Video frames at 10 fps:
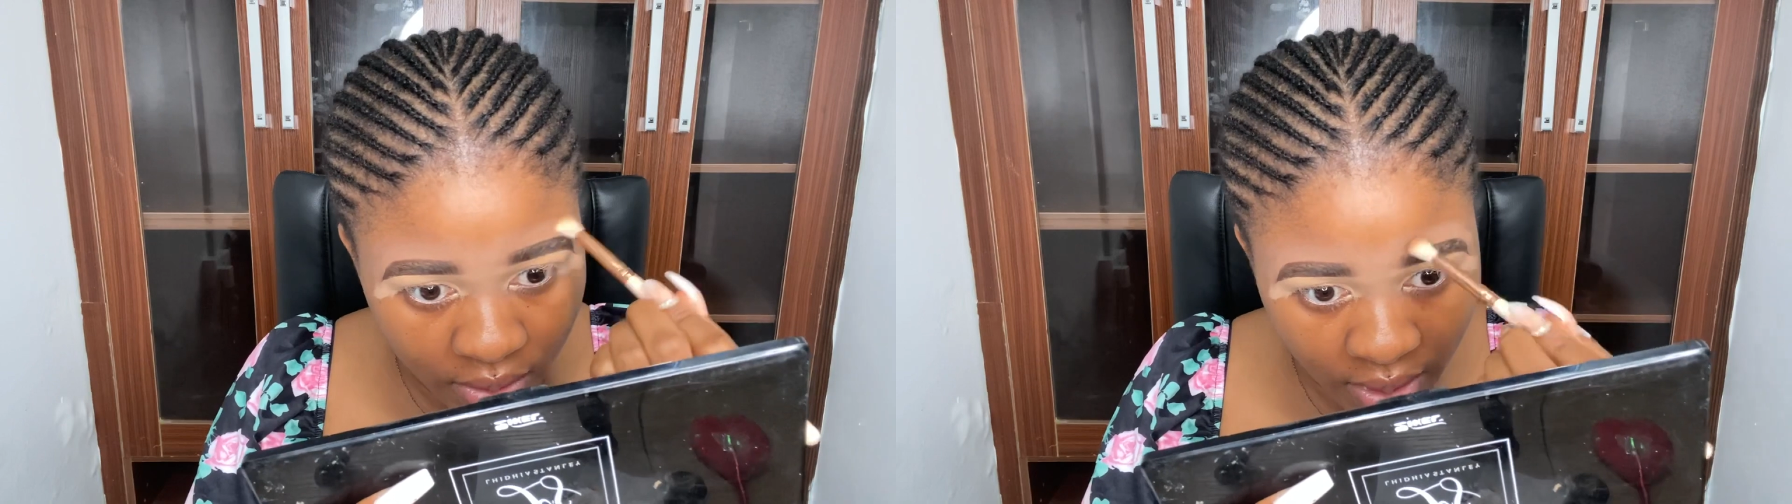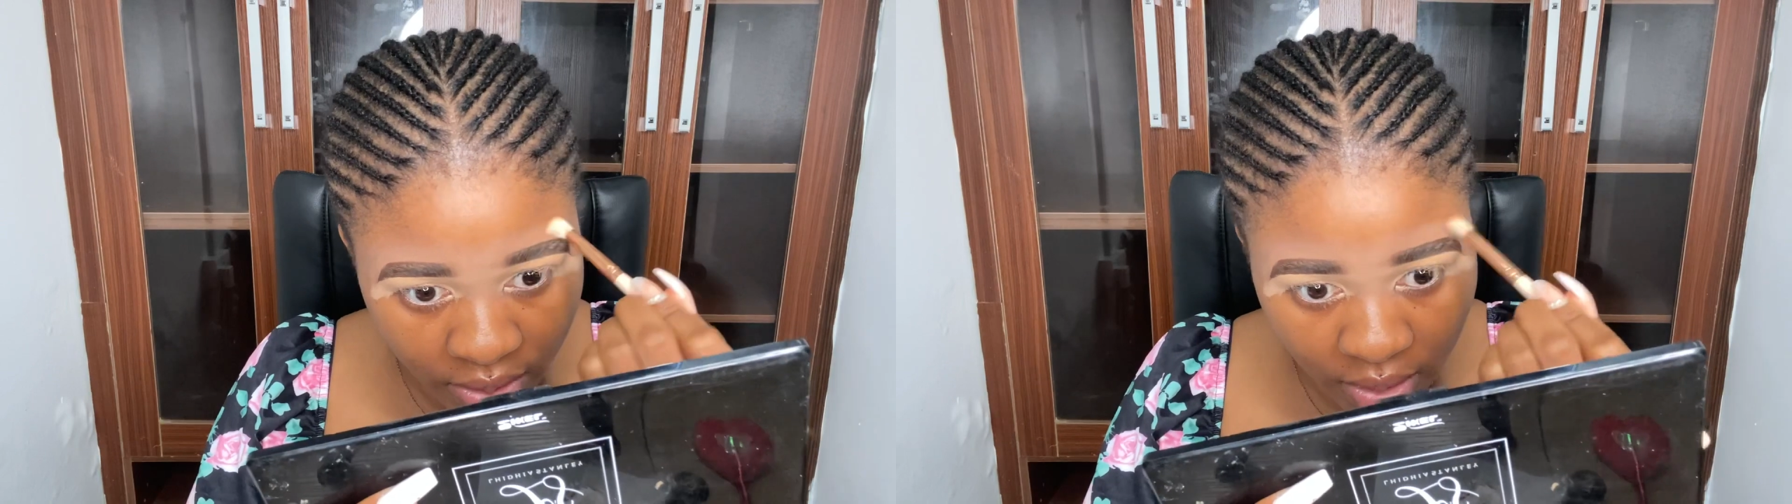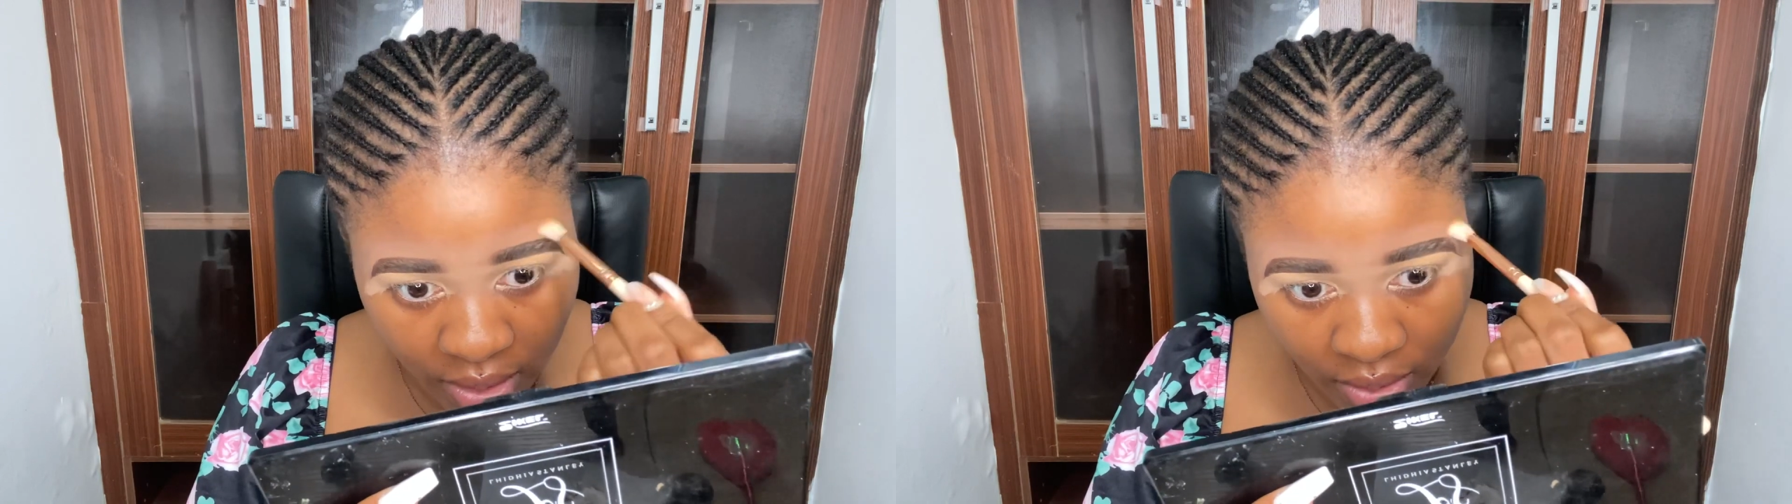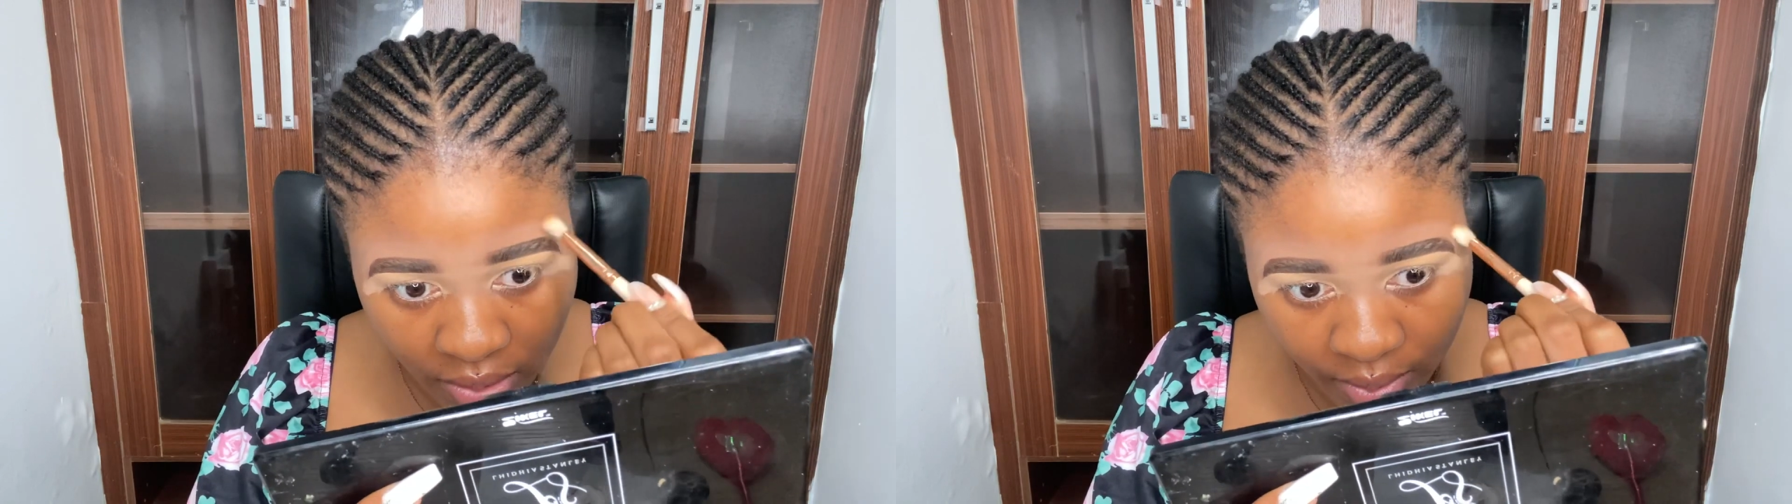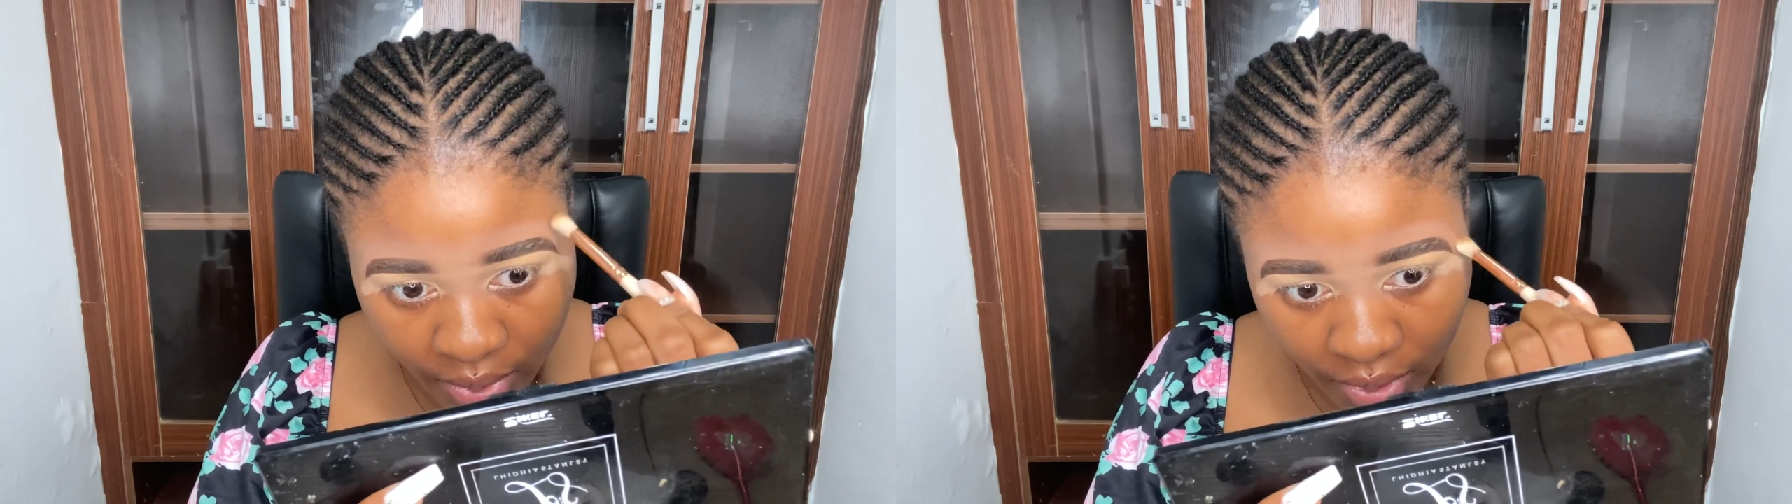I took another
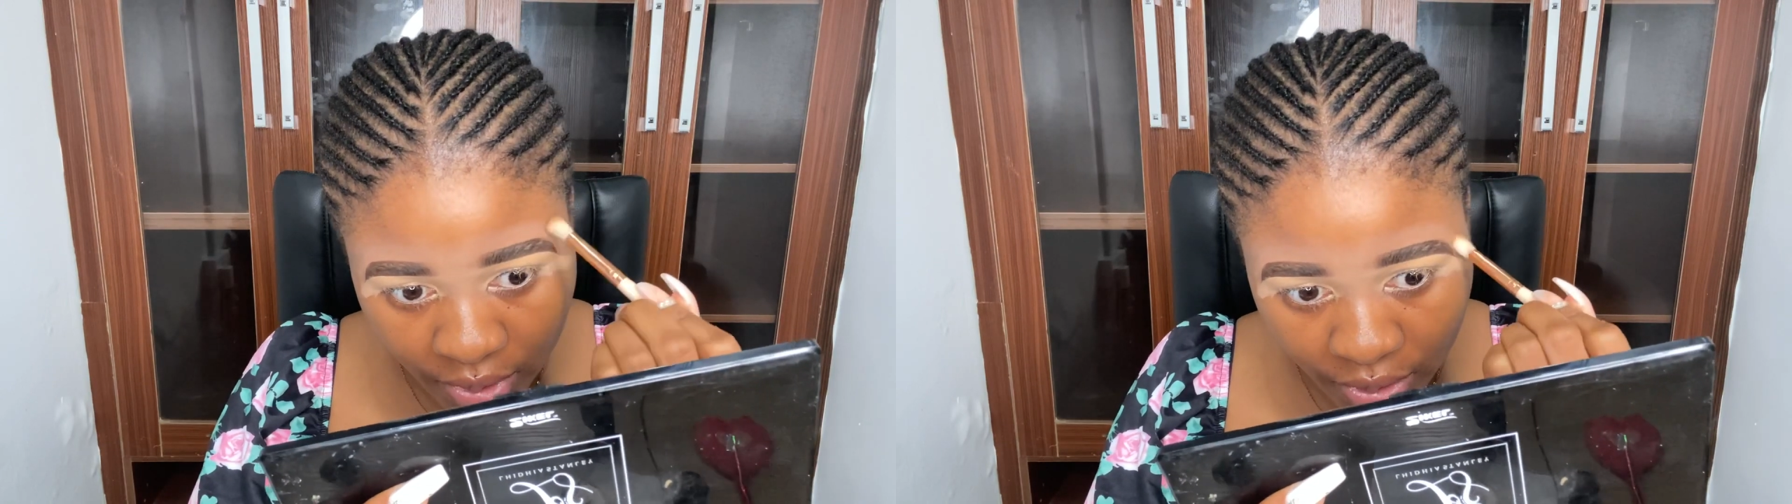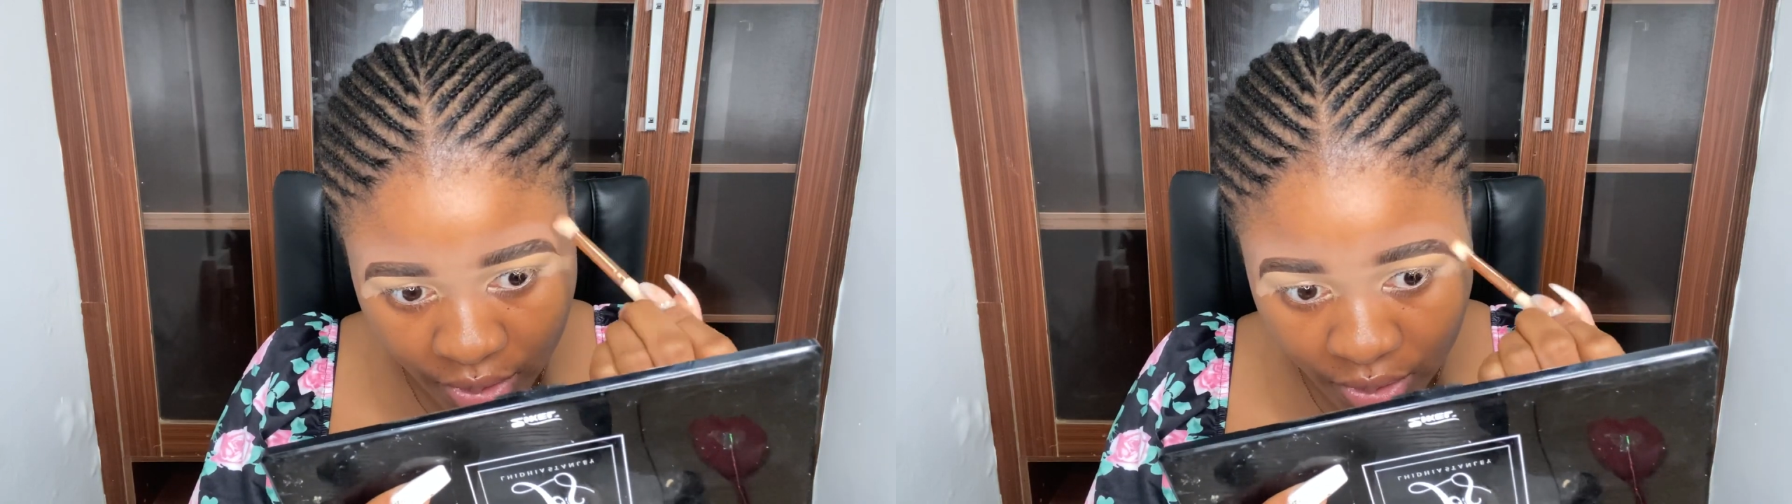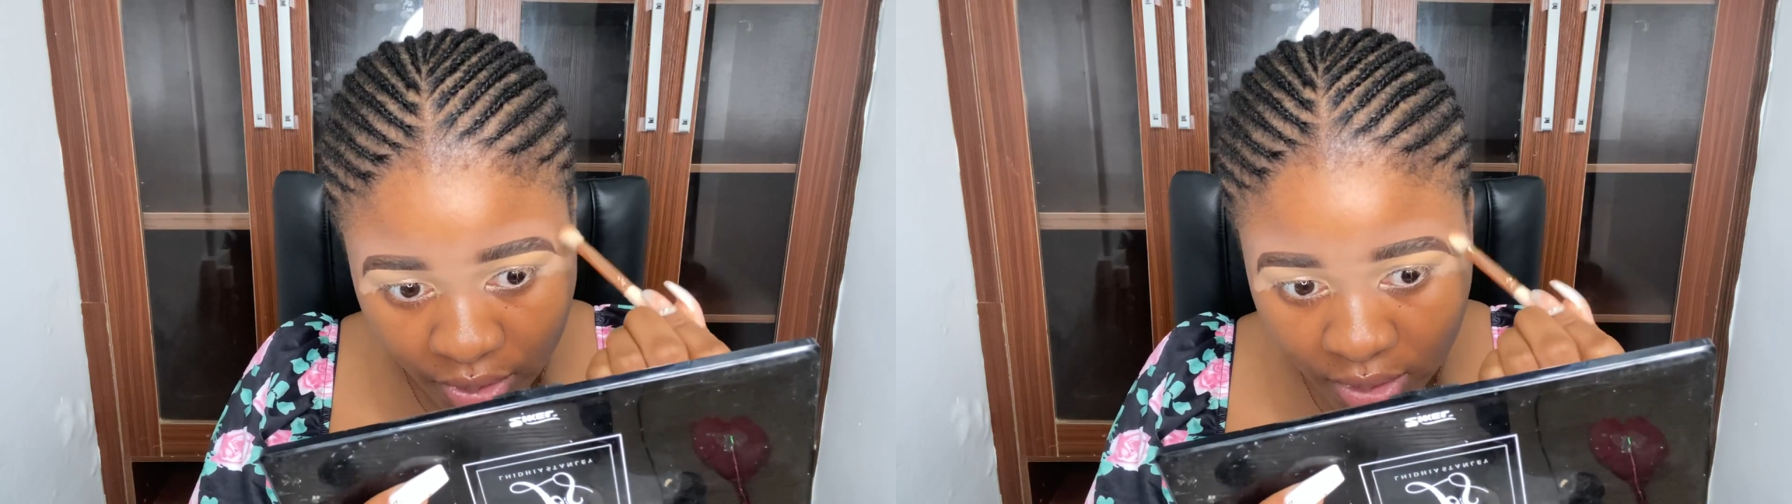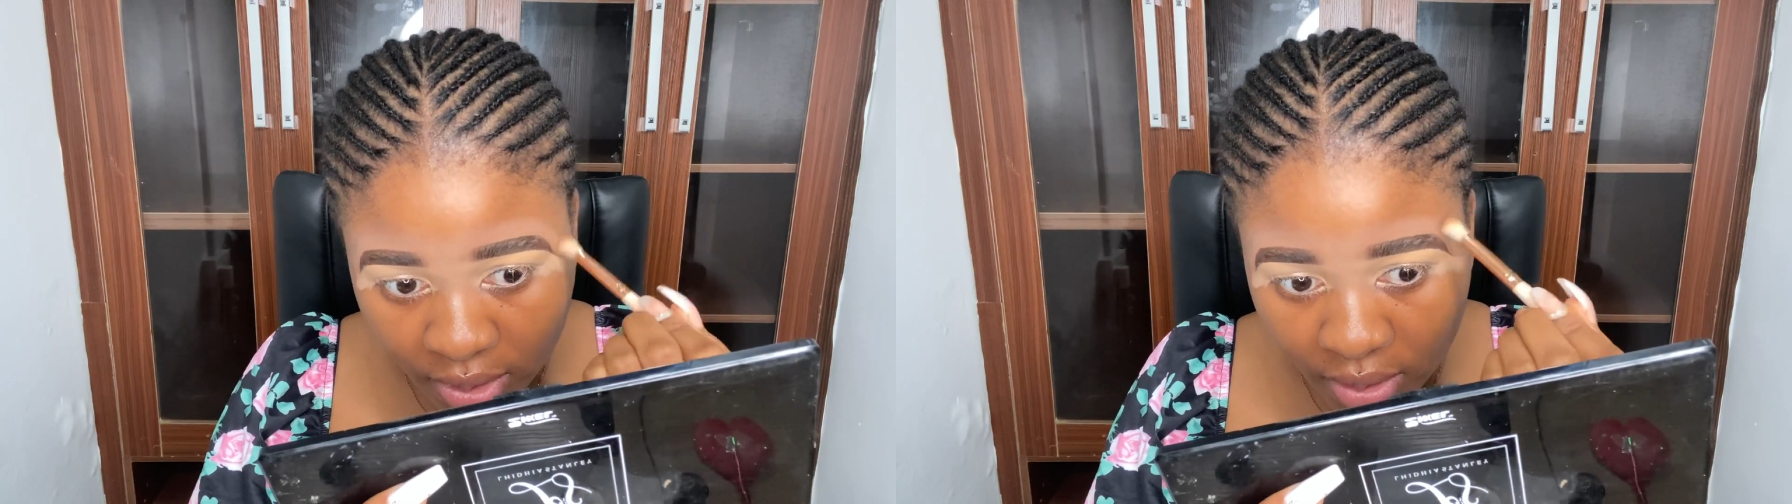brush to just